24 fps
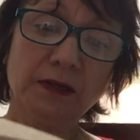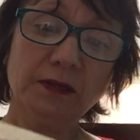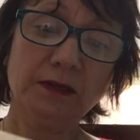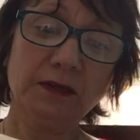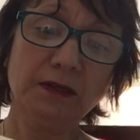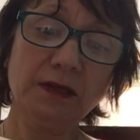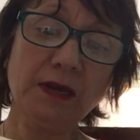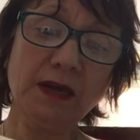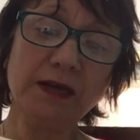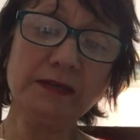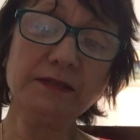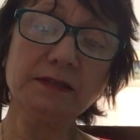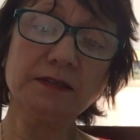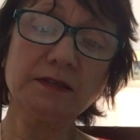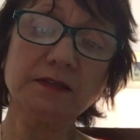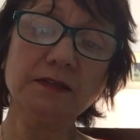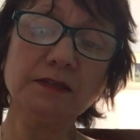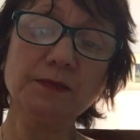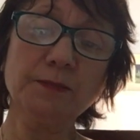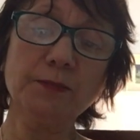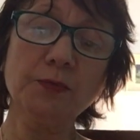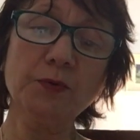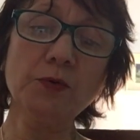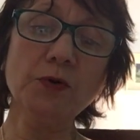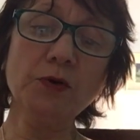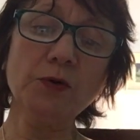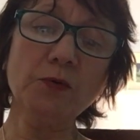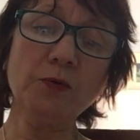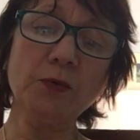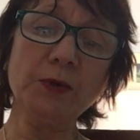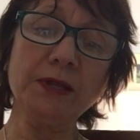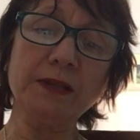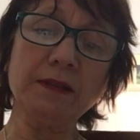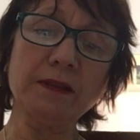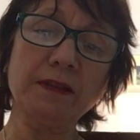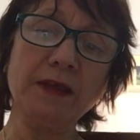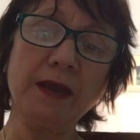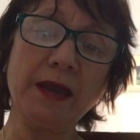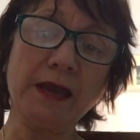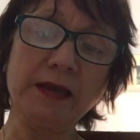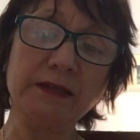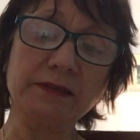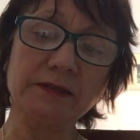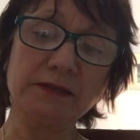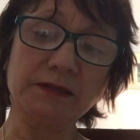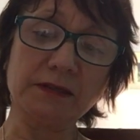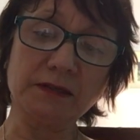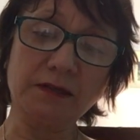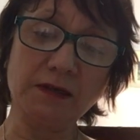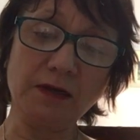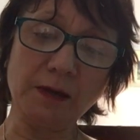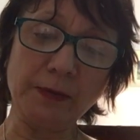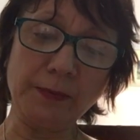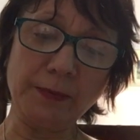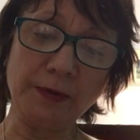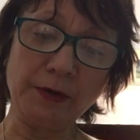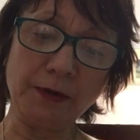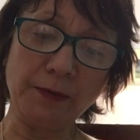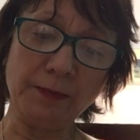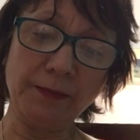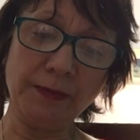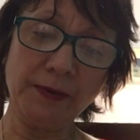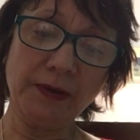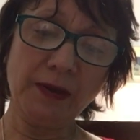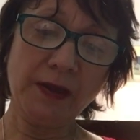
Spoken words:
Yes, it's a poor wind, that, said Gub-Gub.